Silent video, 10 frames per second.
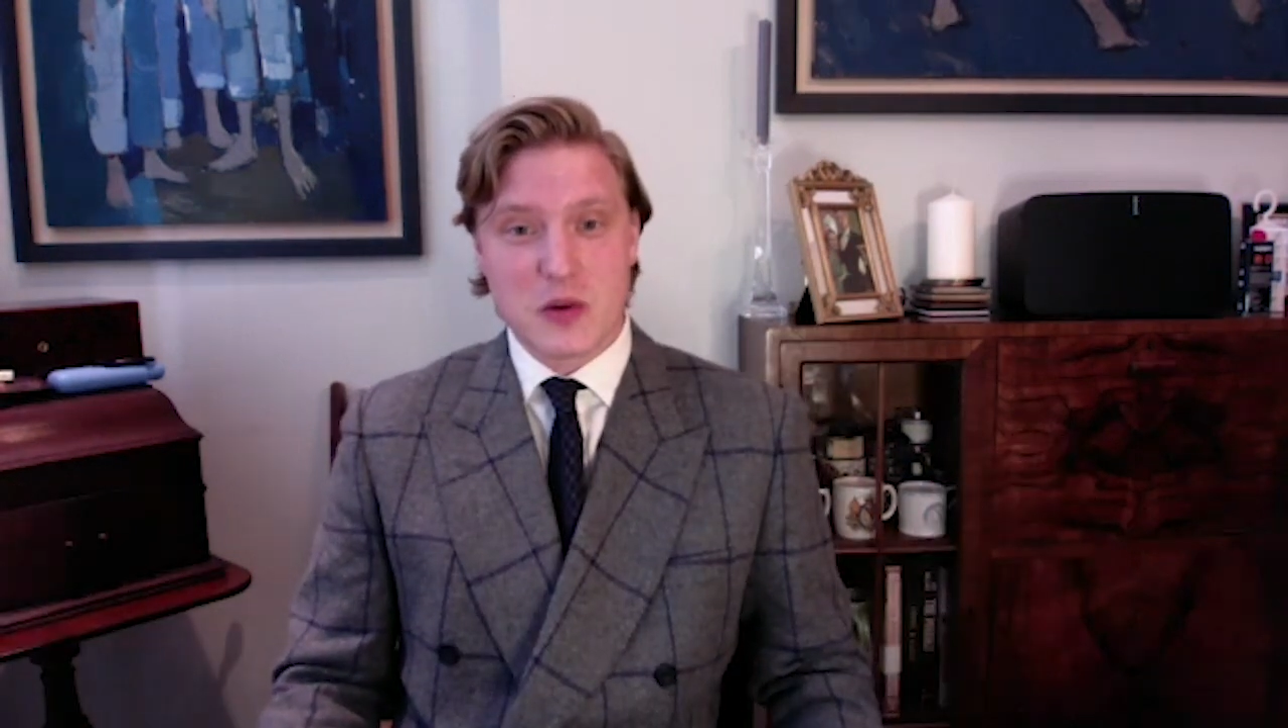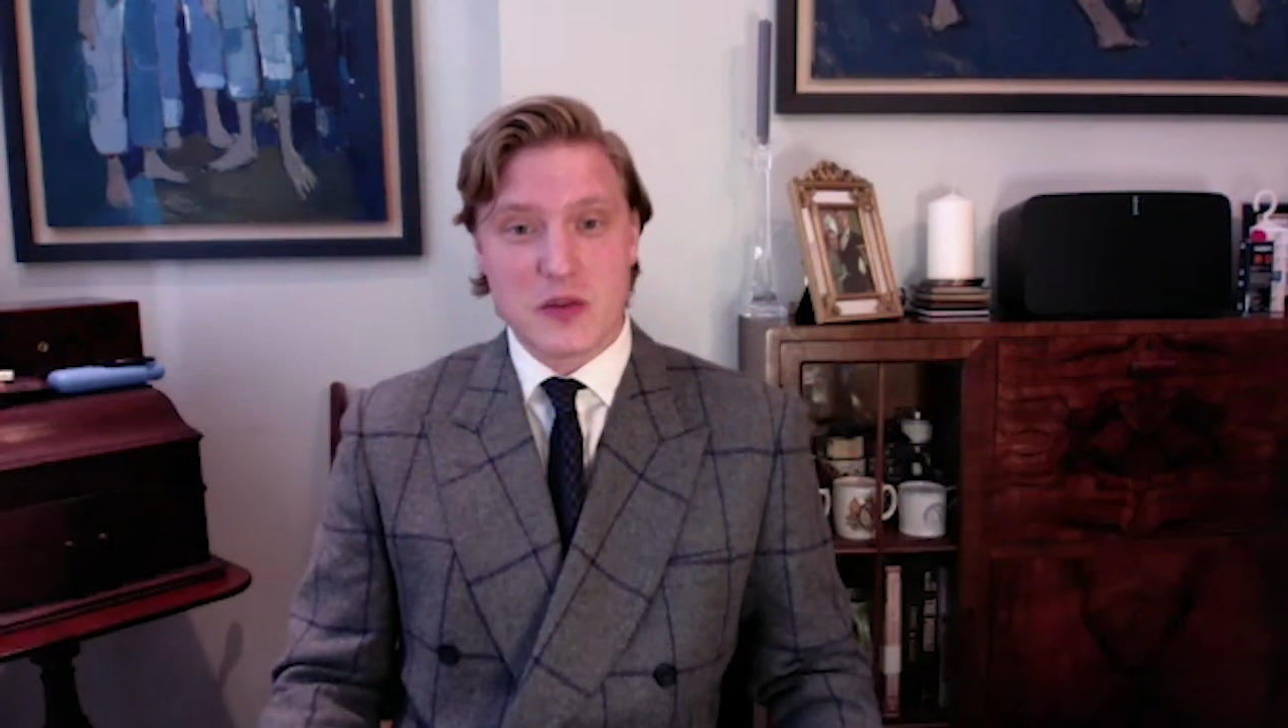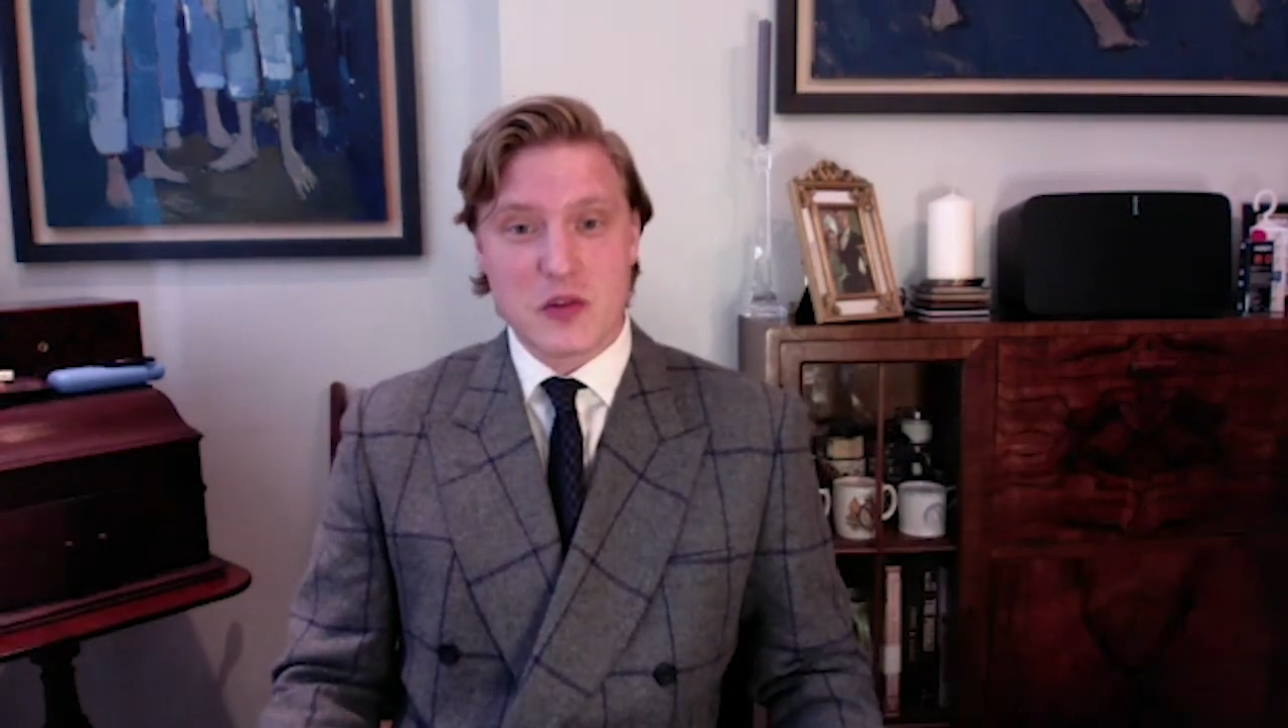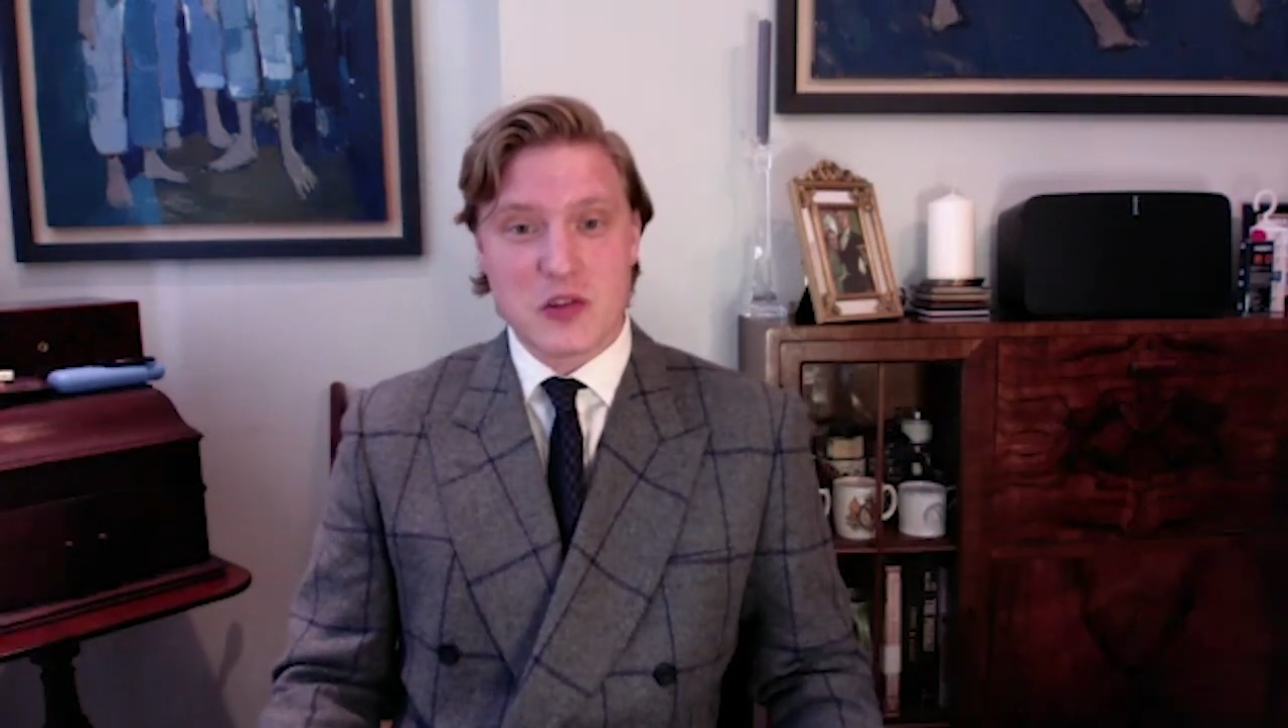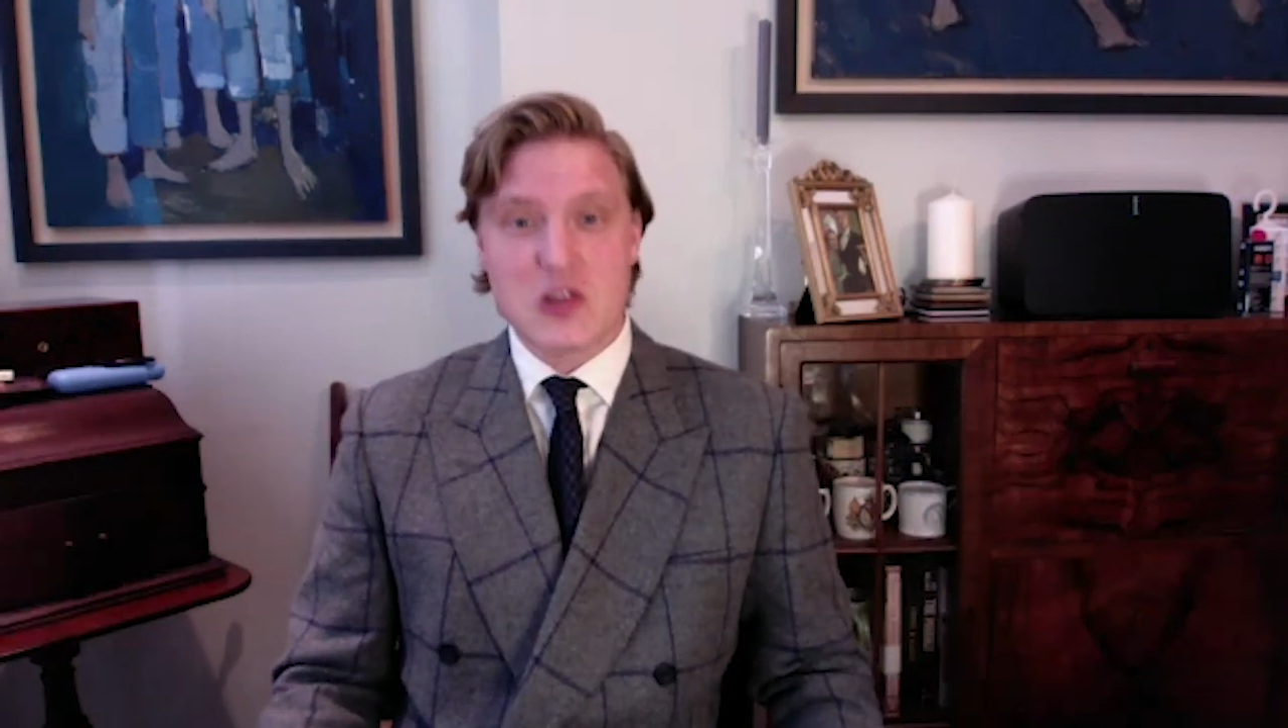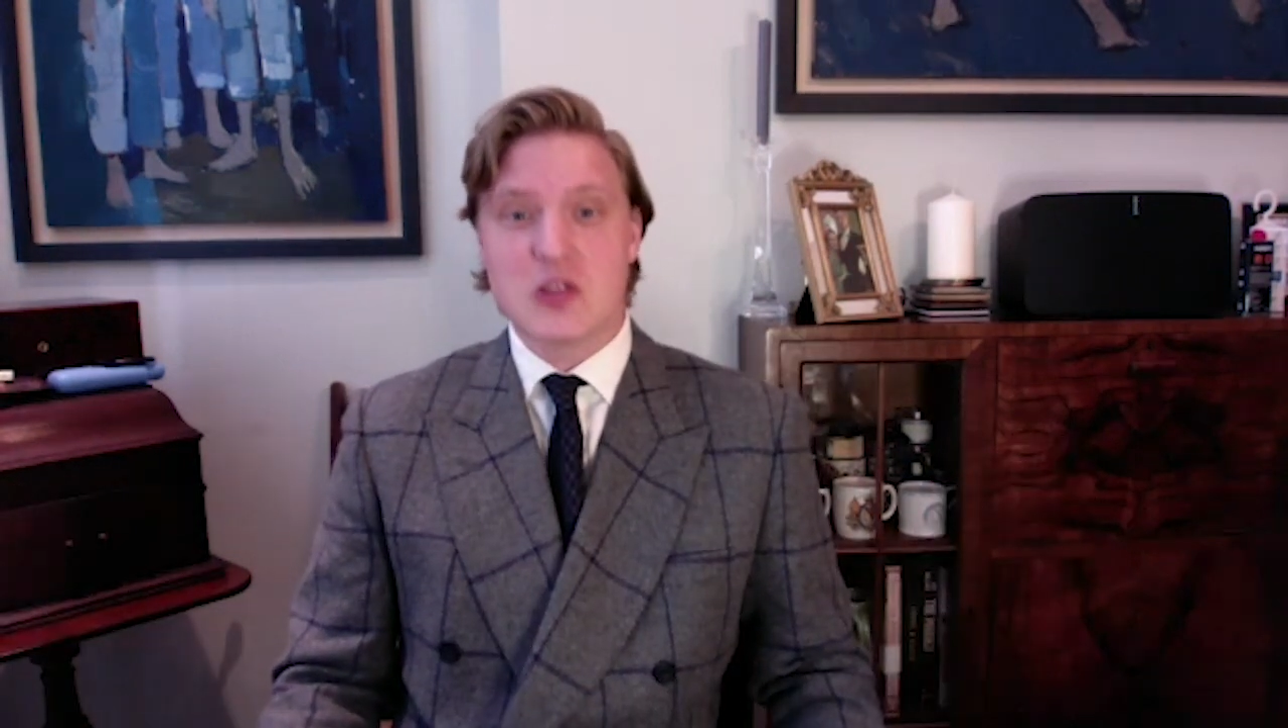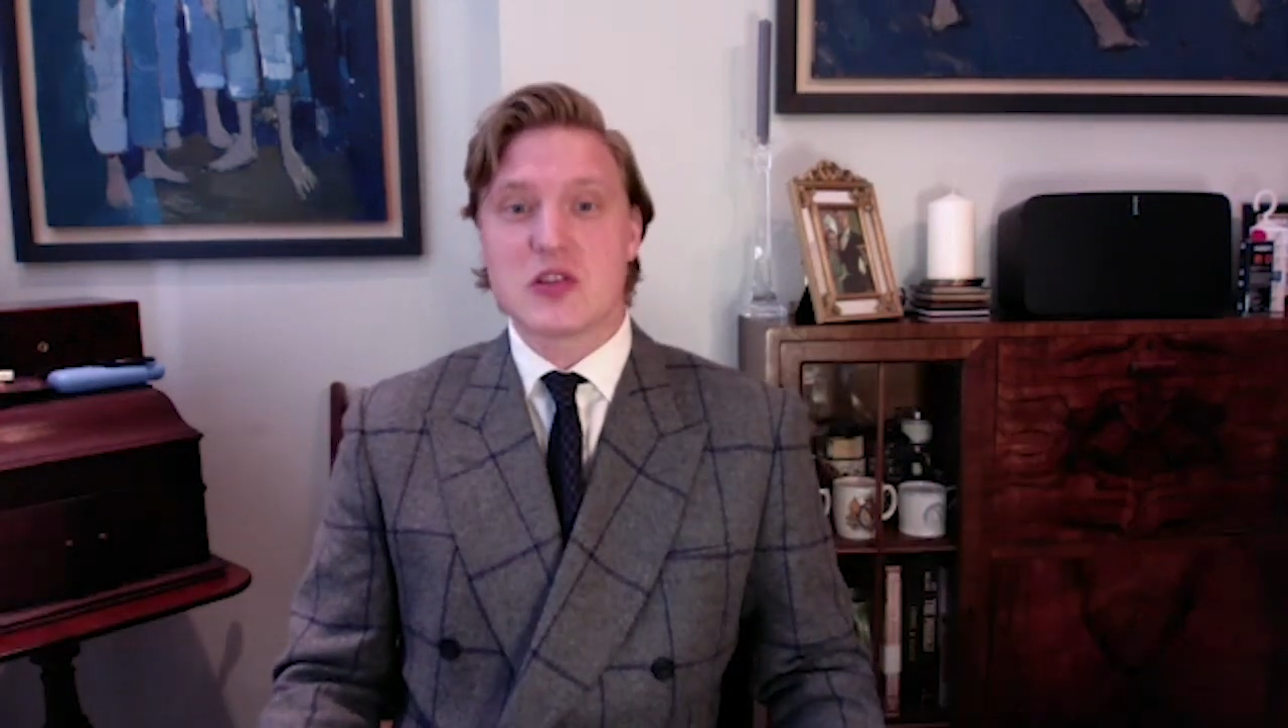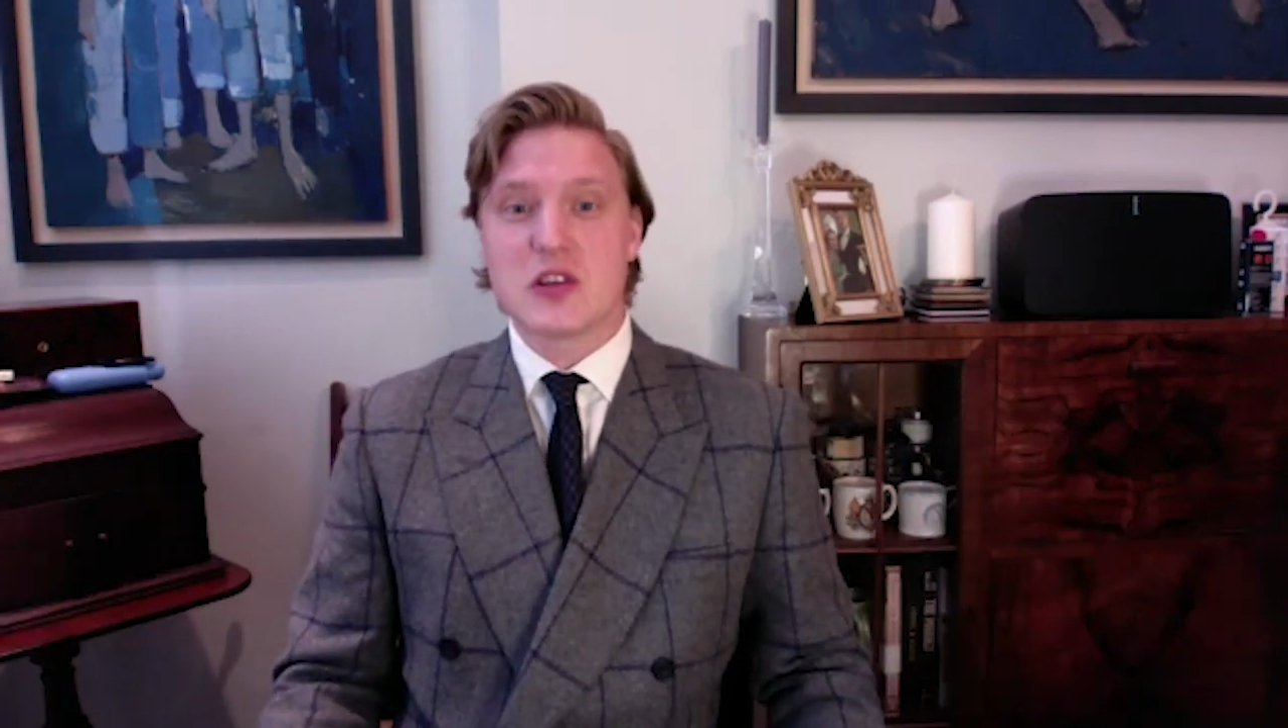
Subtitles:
one of your suits.